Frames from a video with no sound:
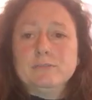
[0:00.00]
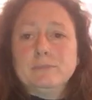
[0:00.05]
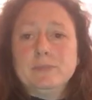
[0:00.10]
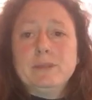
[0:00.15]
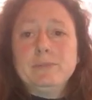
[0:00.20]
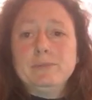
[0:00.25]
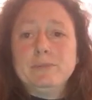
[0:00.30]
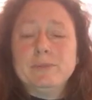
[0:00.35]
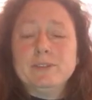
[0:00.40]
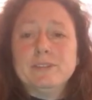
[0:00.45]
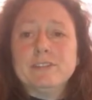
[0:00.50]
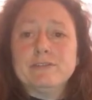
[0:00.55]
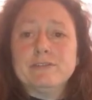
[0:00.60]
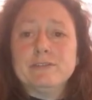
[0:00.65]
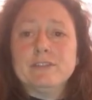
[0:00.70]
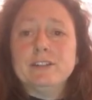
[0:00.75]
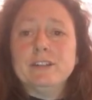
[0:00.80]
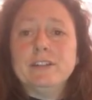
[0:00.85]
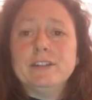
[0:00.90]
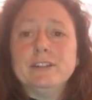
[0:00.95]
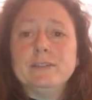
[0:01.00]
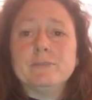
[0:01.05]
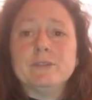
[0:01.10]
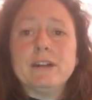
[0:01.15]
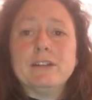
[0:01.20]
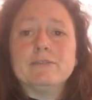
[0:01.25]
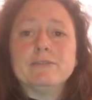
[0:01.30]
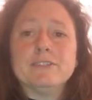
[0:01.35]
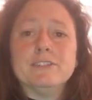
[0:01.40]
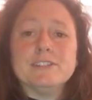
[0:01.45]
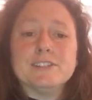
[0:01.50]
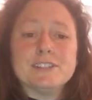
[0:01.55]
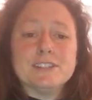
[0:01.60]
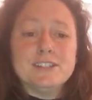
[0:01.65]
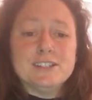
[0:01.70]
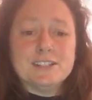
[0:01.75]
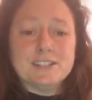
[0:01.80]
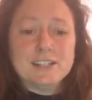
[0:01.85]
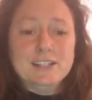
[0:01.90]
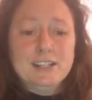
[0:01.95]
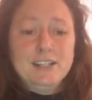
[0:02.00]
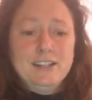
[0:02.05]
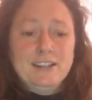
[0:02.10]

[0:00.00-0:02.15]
people with different learning preferences,